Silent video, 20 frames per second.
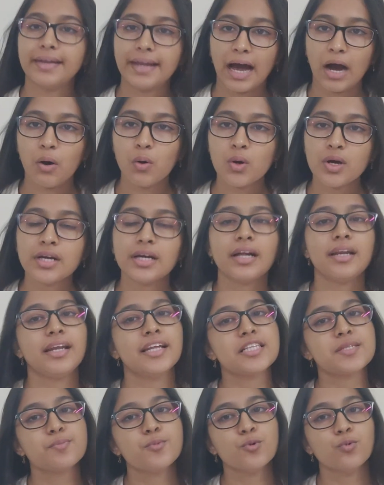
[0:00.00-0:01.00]
Now,
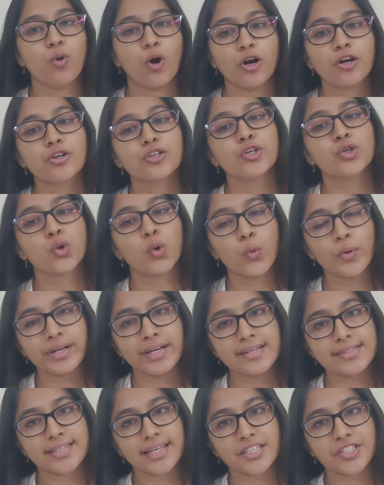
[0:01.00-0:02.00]
let's move on to the
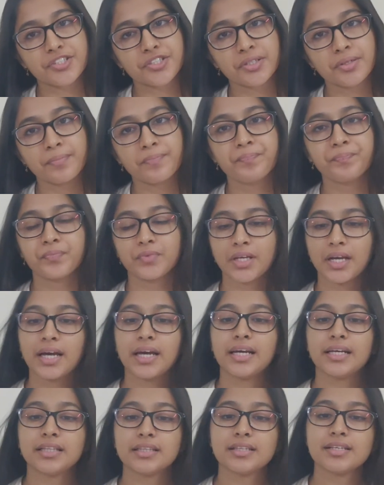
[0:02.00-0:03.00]
coding section.
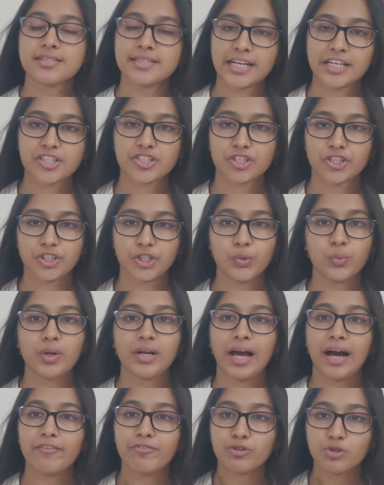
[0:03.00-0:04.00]
In this section, you
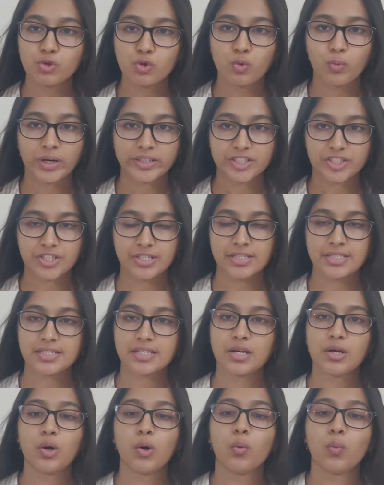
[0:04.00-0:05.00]
will have 2
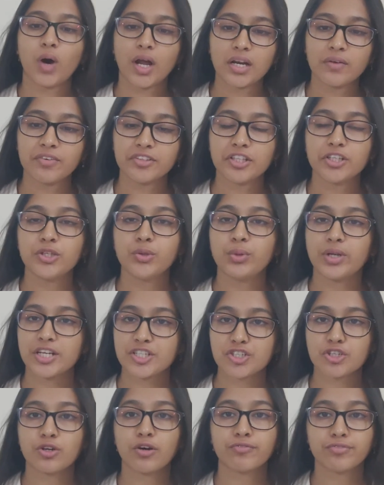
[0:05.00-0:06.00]
questions, one with a
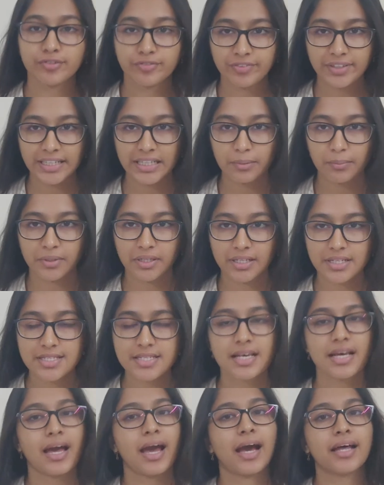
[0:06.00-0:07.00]
duration of 15
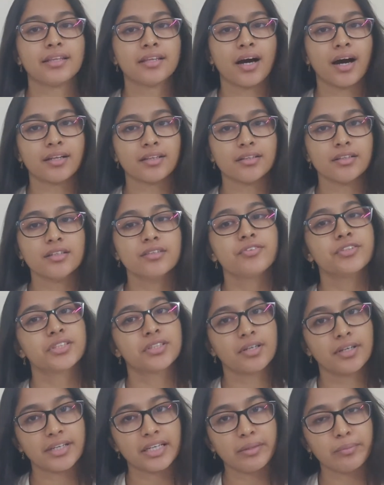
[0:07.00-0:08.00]
minutes and the other for
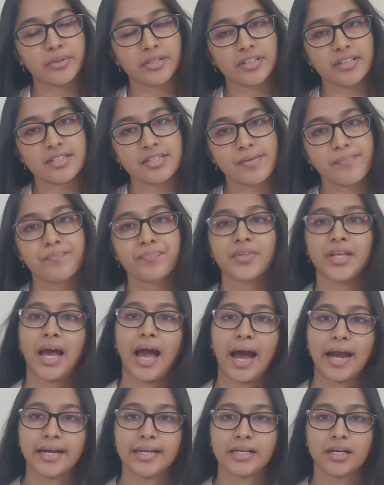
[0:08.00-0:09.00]
30 minutes,
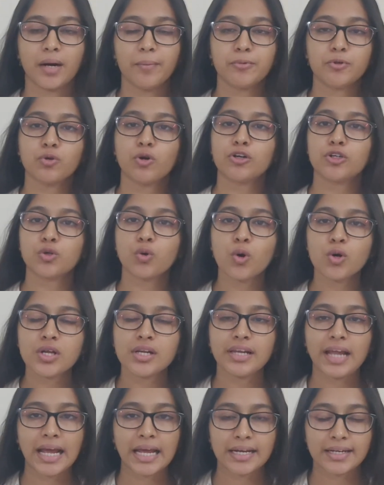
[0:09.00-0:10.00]
adding up to a
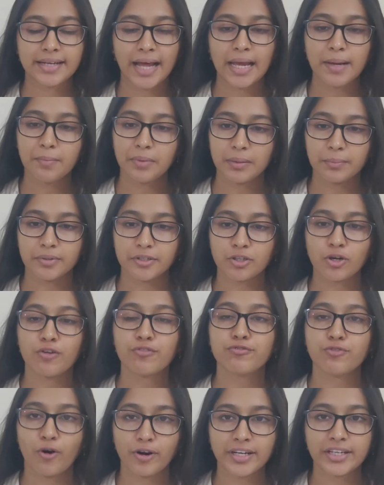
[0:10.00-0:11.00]
total time limit
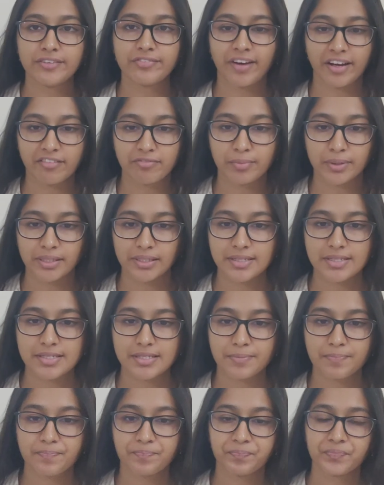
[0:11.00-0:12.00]
of 45
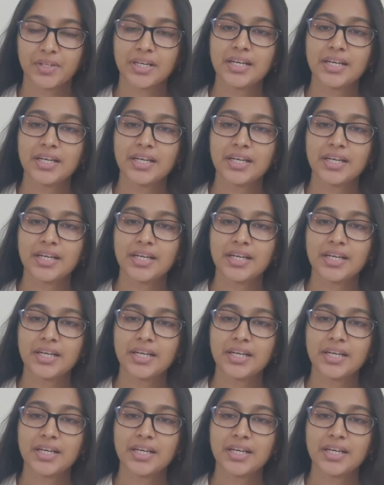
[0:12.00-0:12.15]
minutes.